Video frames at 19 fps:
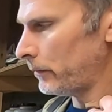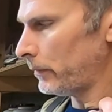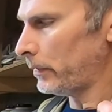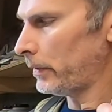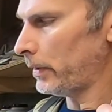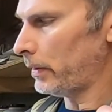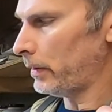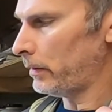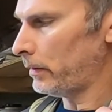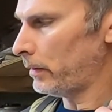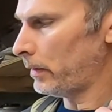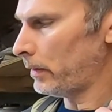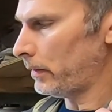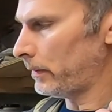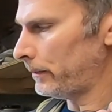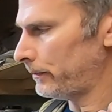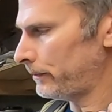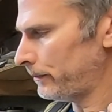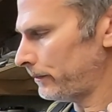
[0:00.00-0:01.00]
Then
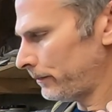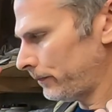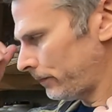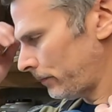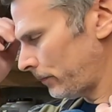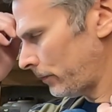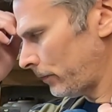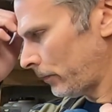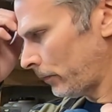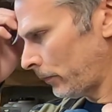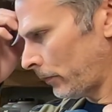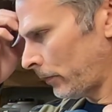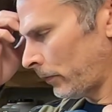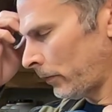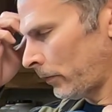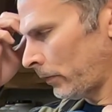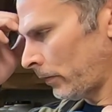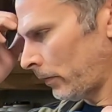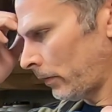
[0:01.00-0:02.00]
I'll
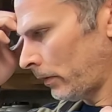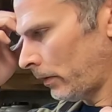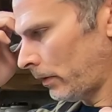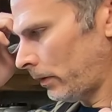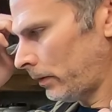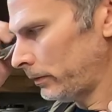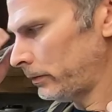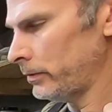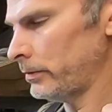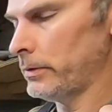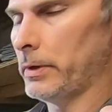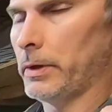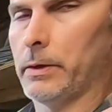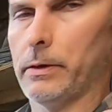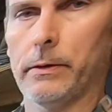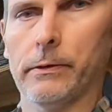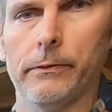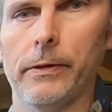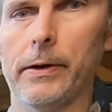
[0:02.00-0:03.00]
do the
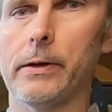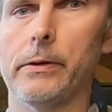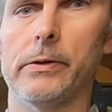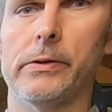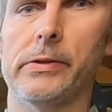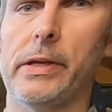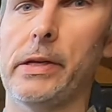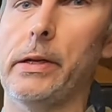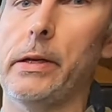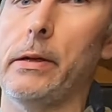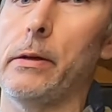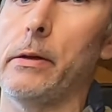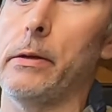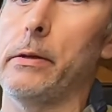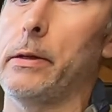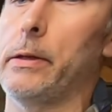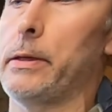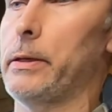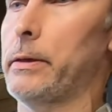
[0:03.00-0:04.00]
final sanding
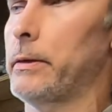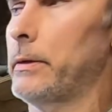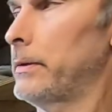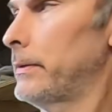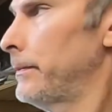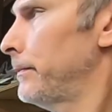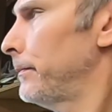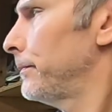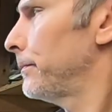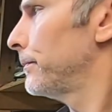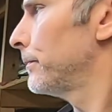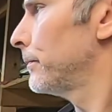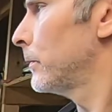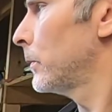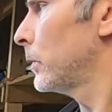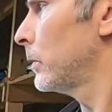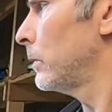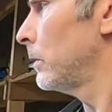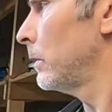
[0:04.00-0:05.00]
on the
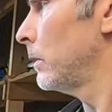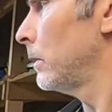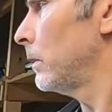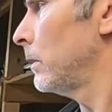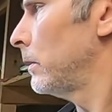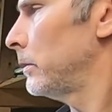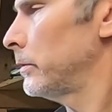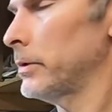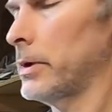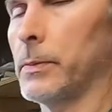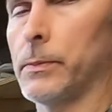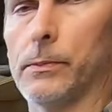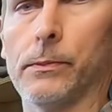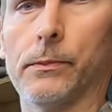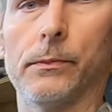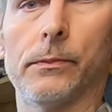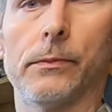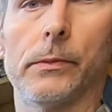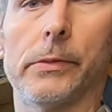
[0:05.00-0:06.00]
drum
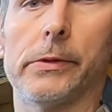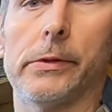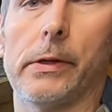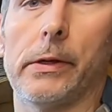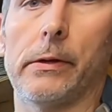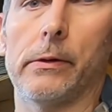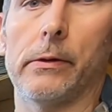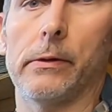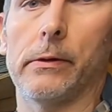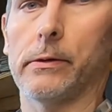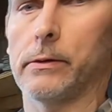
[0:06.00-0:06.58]
sander,